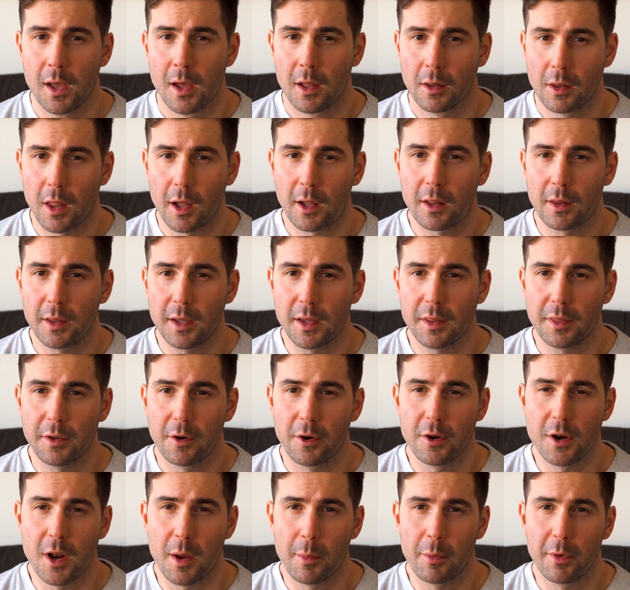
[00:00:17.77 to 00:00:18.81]
Luckily, there
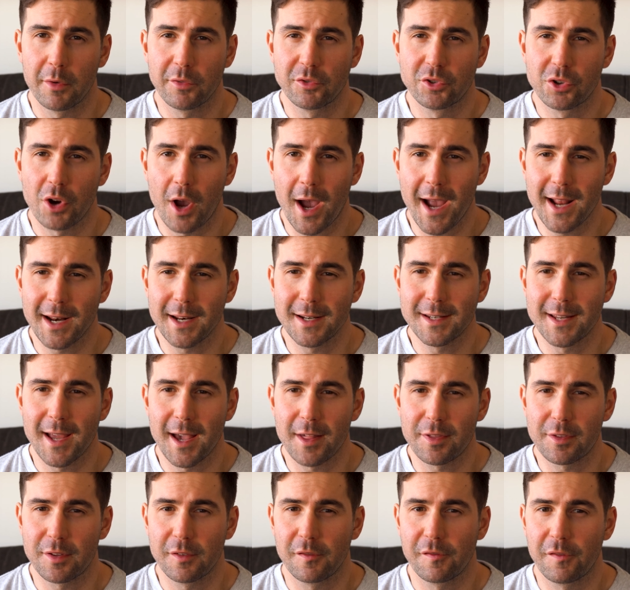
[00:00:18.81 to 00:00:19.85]
are a number of tried and
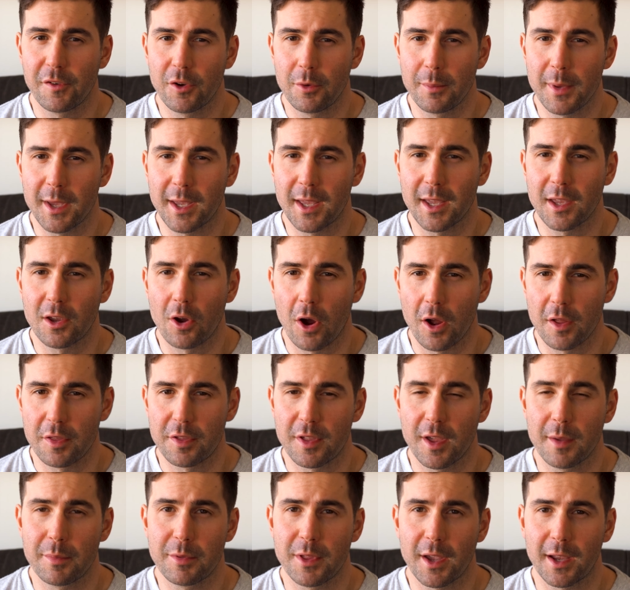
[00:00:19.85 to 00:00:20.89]
tested filmmaking
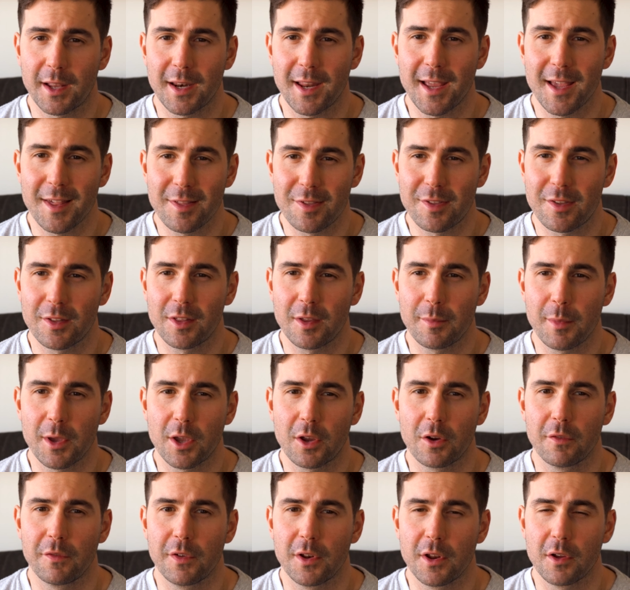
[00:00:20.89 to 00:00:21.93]
concepts that can instantly make
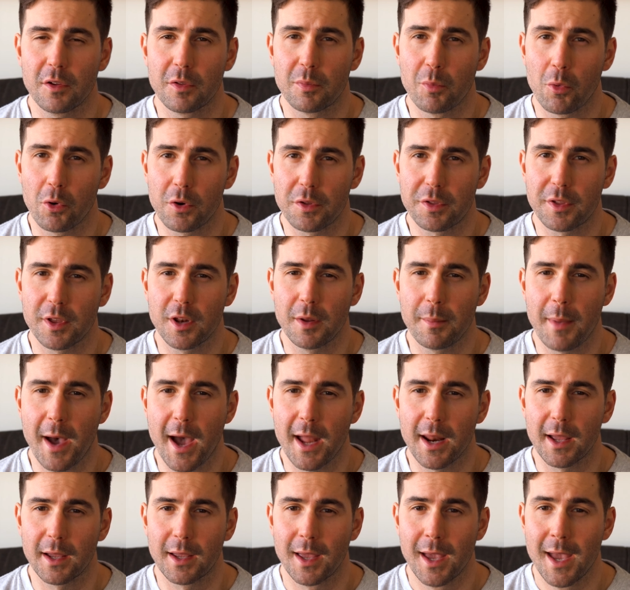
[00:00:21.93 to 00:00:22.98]
your videos more
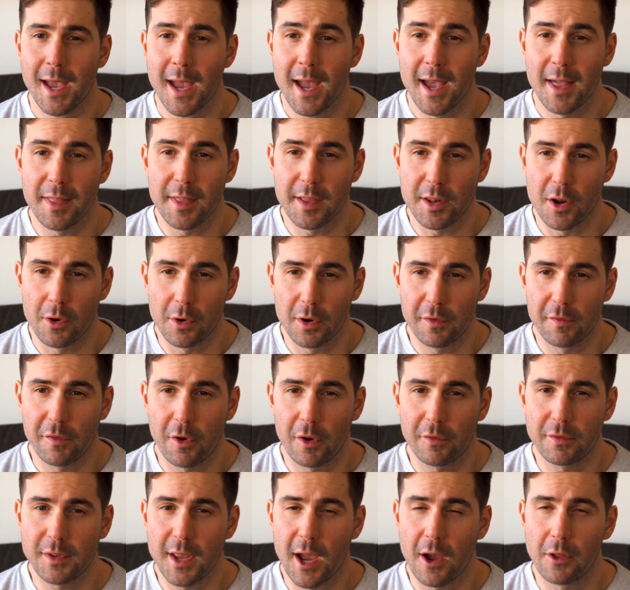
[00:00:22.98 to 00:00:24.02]
cinematic, and they don't
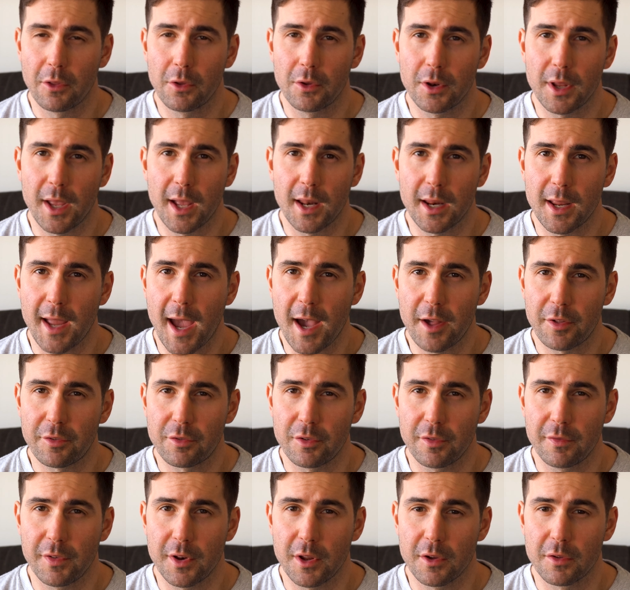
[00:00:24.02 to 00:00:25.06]
involve downloading any
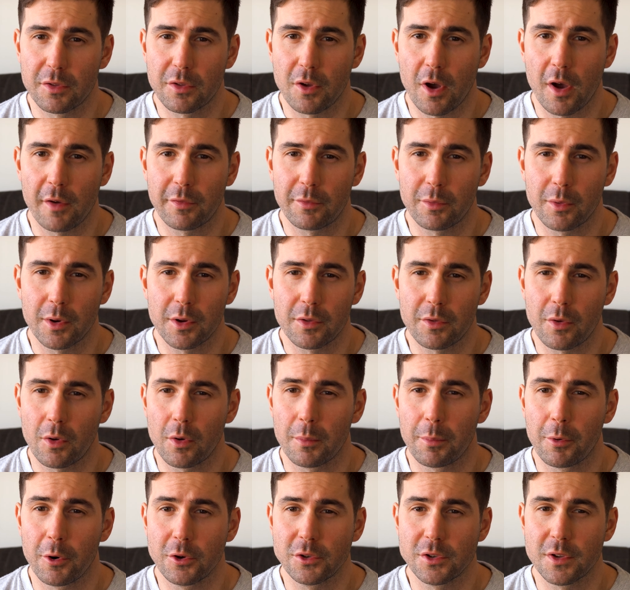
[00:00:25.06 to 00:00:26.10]
extra video softwares or
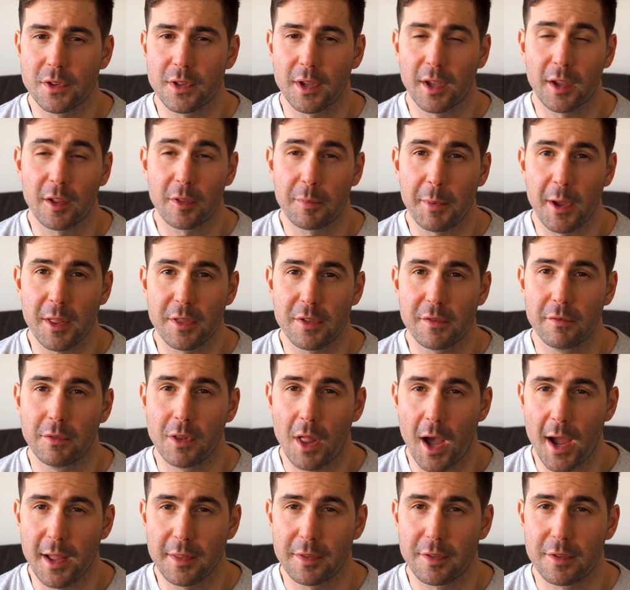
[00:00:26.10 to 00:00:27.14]
purchasing expensive
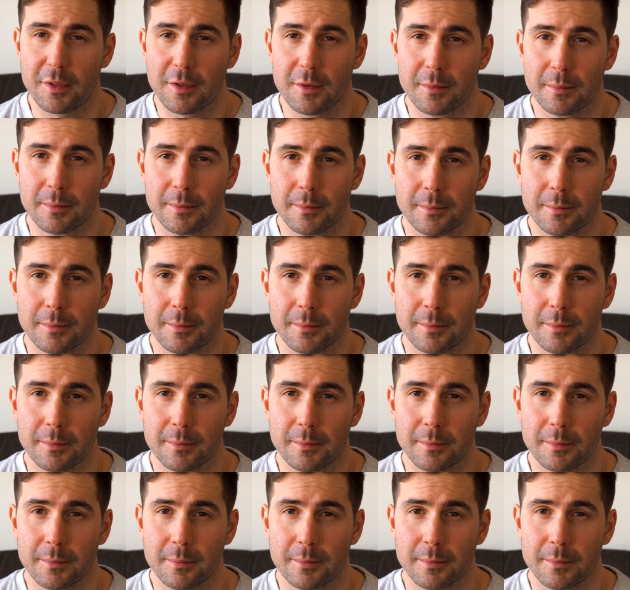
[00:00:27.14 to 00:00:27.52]
LUTs.